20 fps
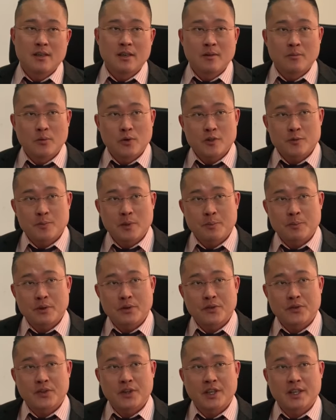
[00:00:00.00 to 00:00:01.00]
Most people
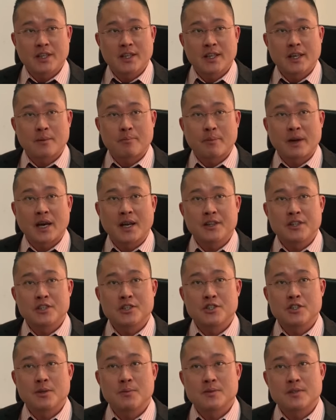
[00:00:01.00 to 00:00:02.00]
think that
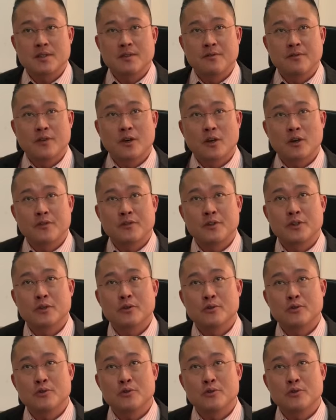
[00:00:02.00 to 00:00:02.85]
partnerships involve, you know,